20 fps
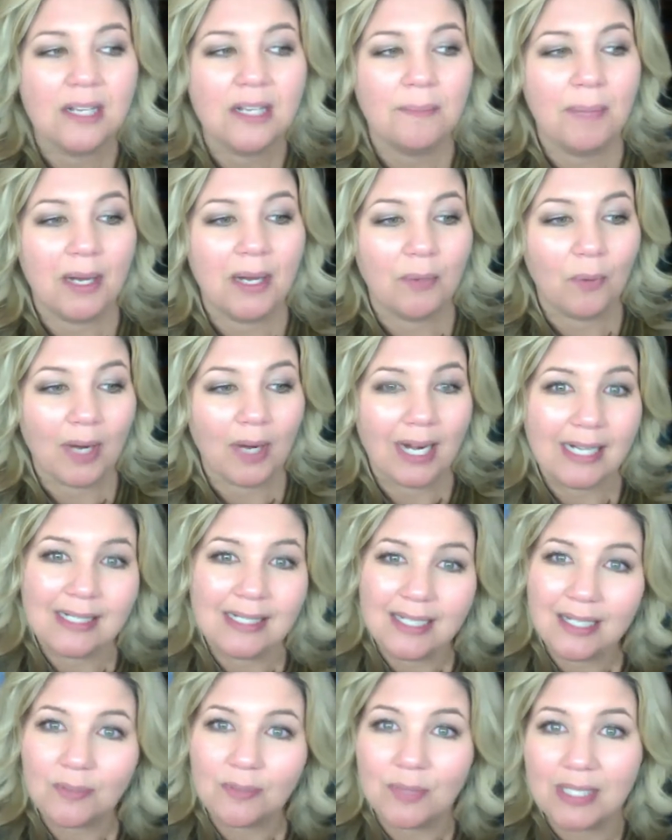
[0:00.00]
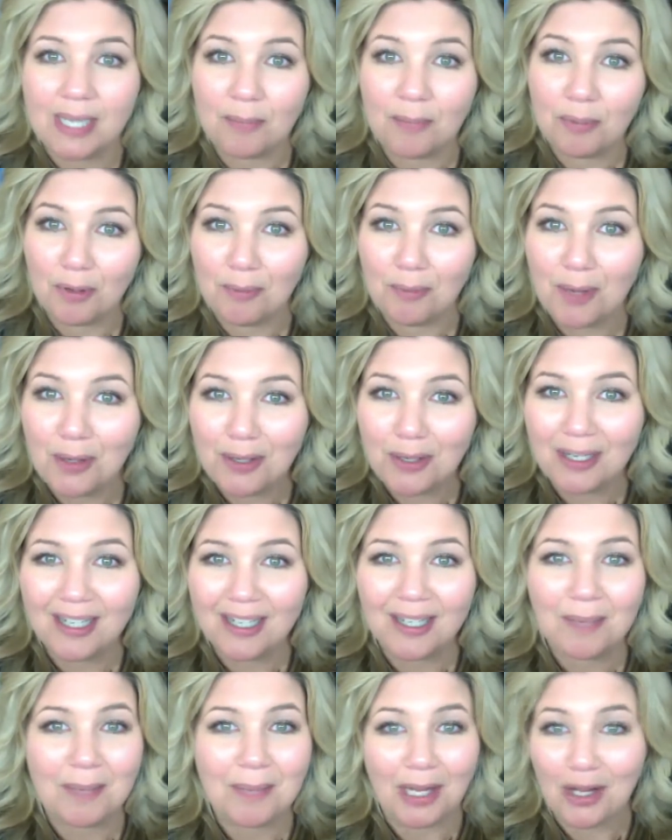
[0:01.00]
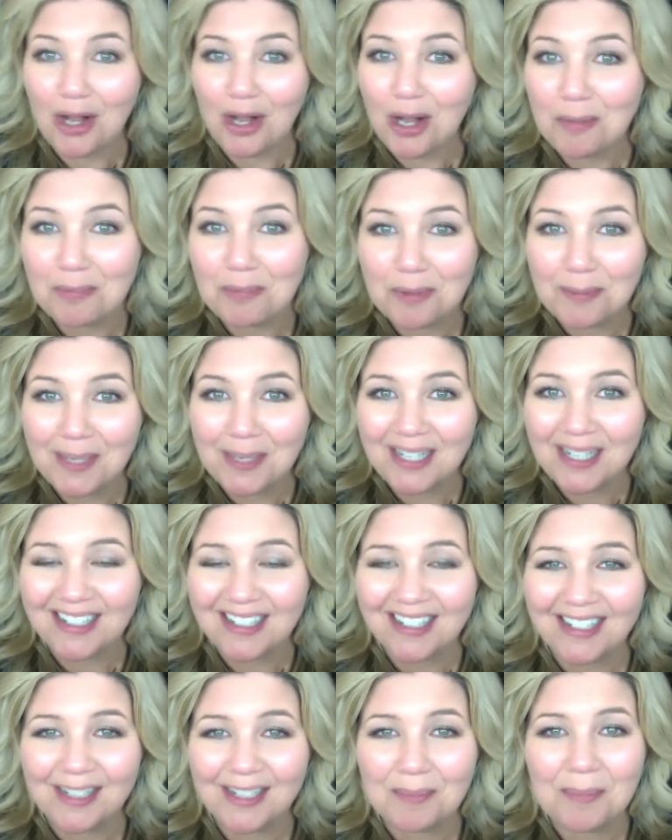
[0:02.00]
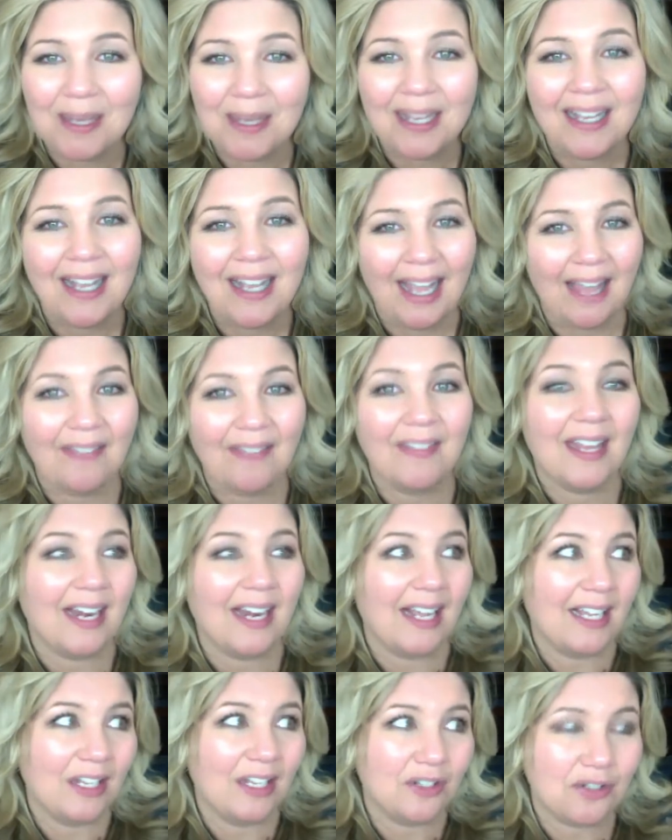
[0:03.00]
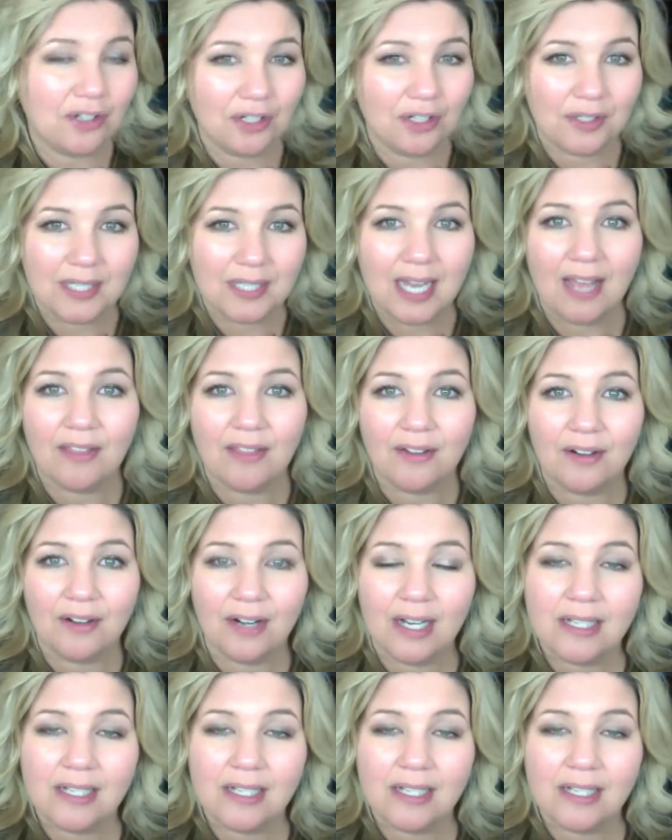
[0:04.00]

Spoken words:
But what I did was I promoted him, I complimented him, and then I introduced Heather.